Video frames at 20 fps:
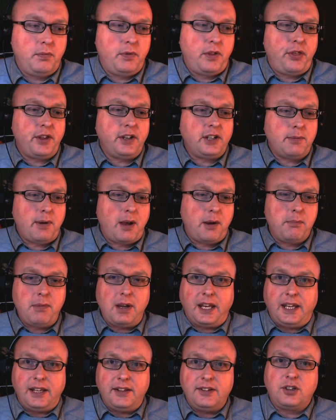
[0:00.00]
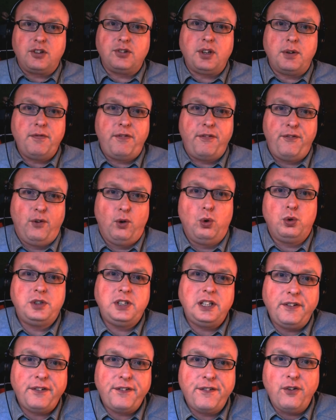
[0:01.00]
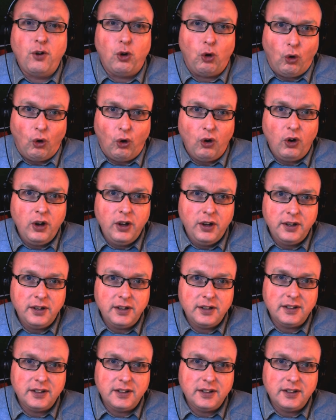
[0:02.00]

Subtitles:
the thing about me is because I'm 44.